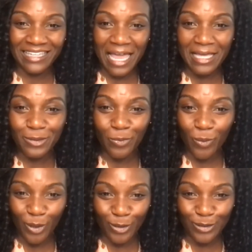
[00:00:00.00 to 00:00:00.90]
like the
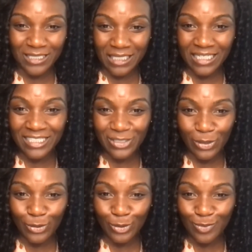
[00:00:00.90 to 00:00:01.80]
world's leading
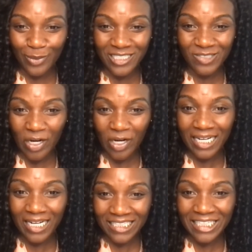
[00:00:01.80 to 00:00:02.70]
journals where it's very
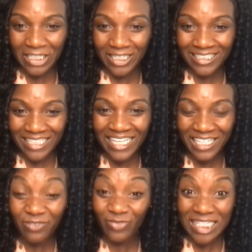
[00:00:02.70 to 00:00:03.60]
clear and
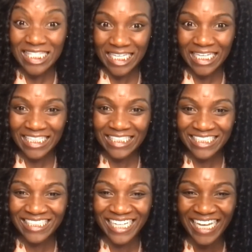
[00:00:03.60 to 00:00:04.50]
convincing,
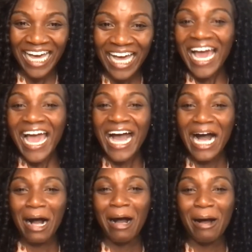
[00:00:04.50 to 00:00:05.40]

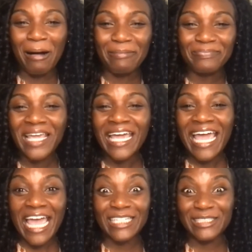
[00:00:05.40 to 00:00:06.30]
and
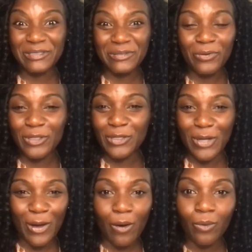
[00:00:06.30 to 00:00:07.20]
you
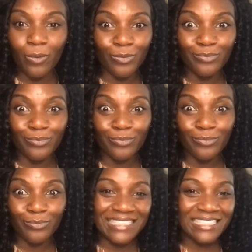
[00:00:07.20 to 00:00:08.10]
know,
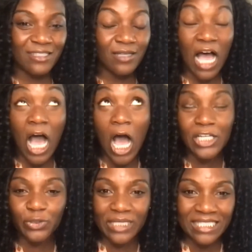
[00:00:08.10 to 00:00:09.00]

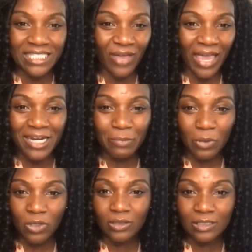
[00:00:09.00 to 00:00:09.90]
hundreds of
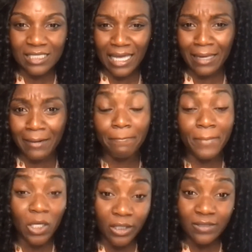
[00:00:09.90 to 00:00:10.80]
animals and
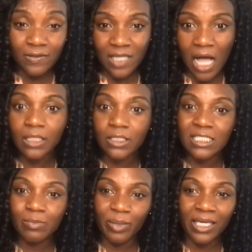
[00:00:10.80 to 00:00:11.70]
millions of
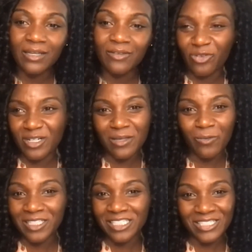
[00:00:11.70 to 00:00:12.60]
dollars spent for
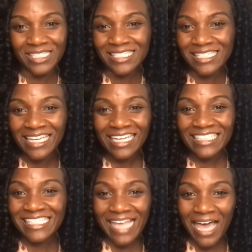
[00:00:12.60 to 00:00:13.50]
someone to just
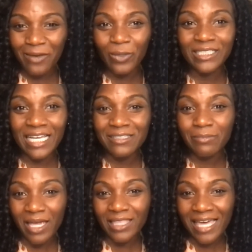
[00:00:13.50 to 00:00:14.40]
decide one day to
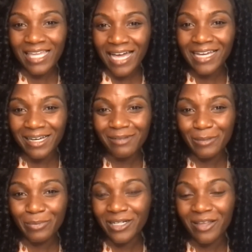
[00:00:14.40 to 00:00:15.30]
make that lie up
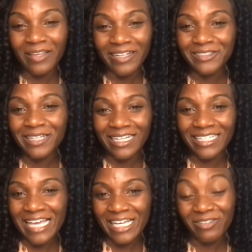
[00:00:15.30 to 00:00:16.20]
and put it on the internet
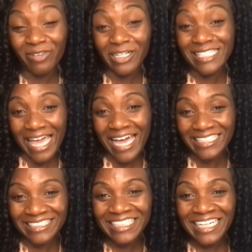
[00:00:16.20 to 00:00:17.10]
is actually very
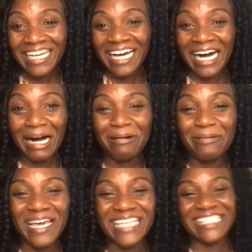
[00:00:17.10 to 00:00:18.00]
sad.
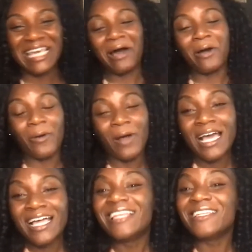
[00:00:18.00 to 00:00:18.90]
And so
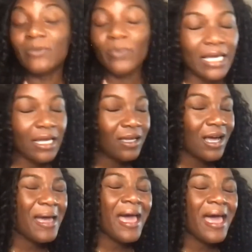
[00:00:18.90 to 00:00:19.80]
we
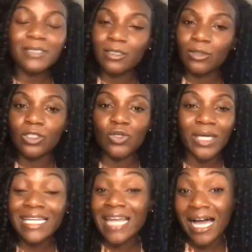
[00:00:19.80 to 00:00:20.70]
absolutely, you
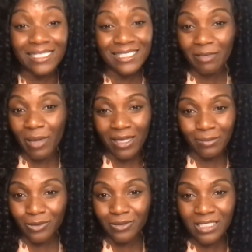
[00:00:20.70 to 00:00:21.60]
cannot skip
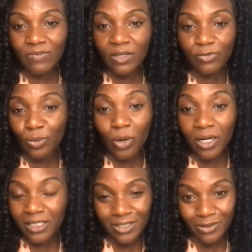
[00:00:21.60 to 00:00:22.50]
animals, even if you
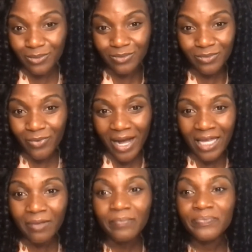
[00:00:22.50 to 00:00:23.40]
wanted to, right?